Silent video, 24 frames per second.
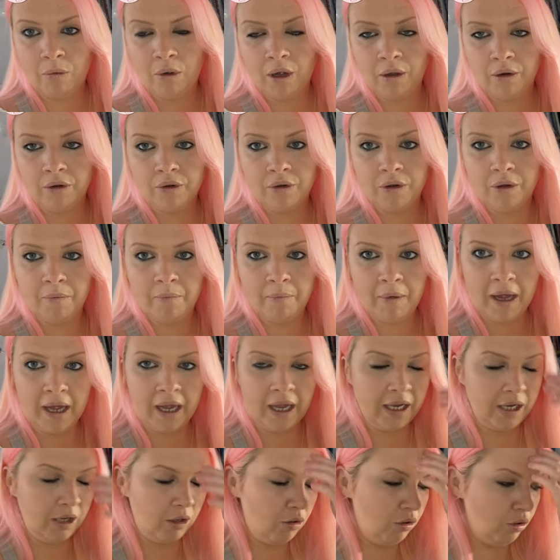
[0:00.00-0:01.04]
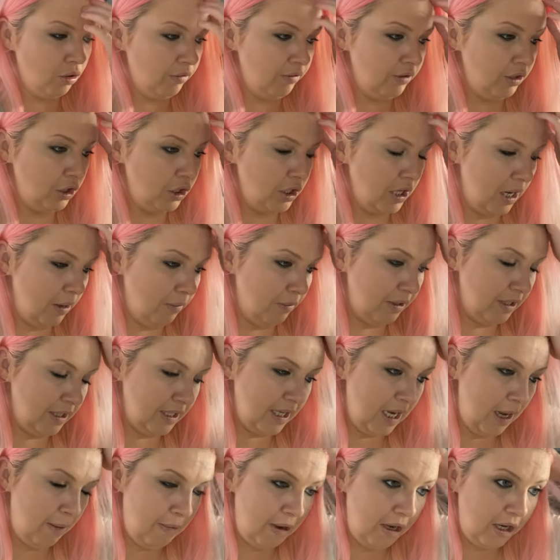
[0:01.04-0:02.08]
one by Colouring Chat with
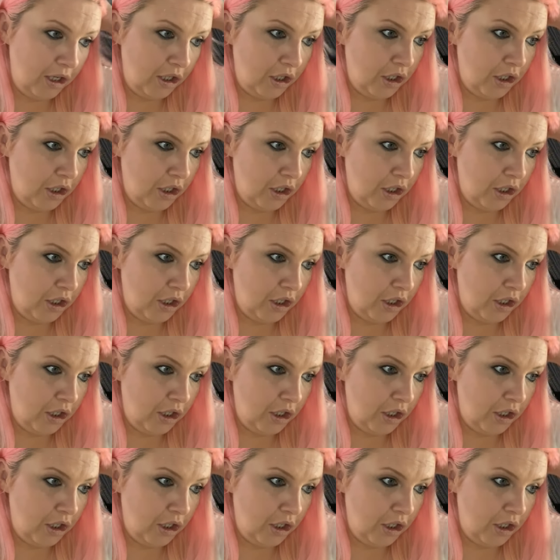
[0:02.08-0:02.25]
Sammy.